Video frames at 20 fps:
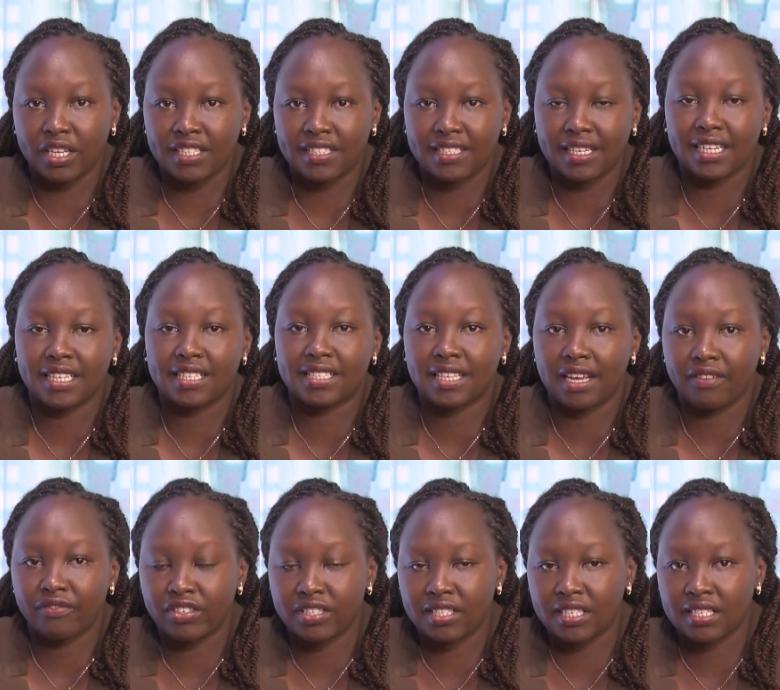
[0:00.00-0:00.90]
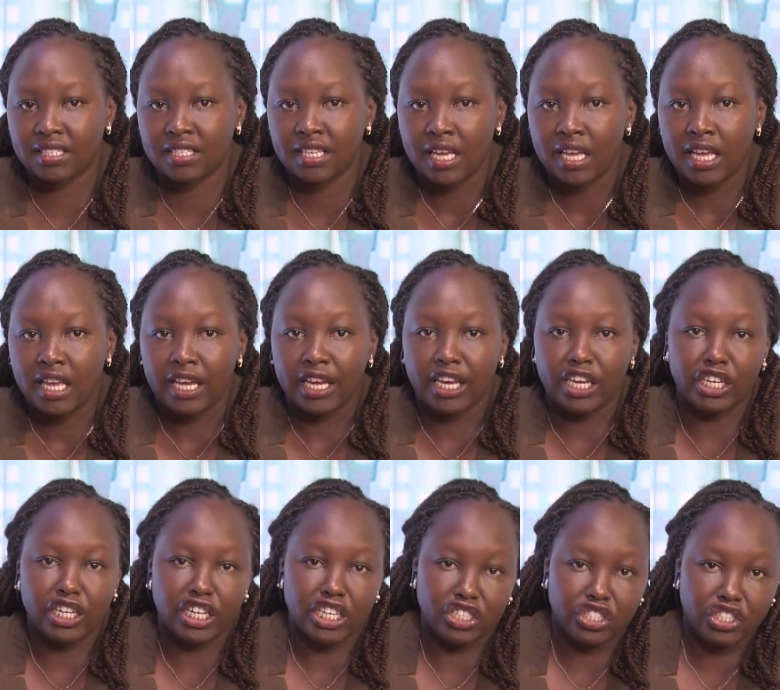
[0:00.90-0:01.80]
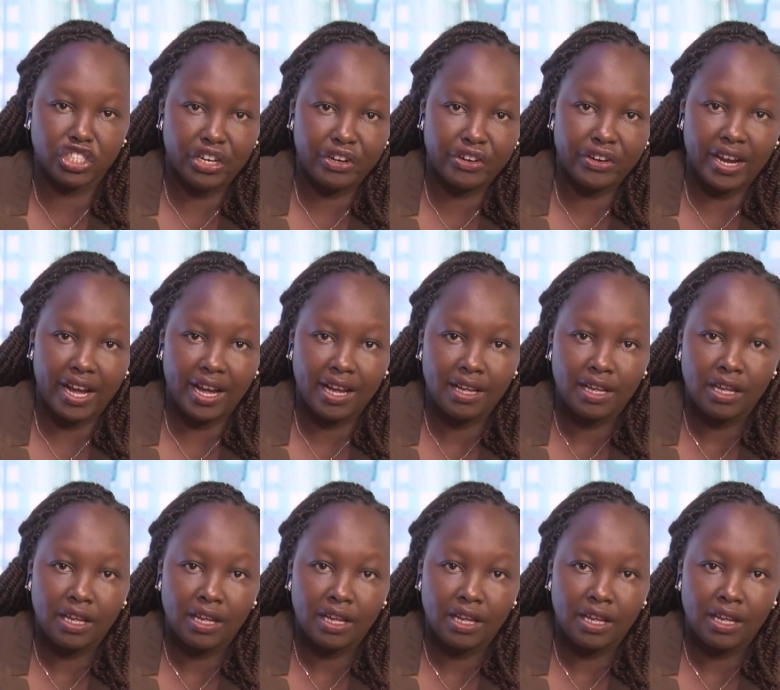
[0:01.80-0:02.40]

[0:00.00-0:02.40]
internet services in Nigeria,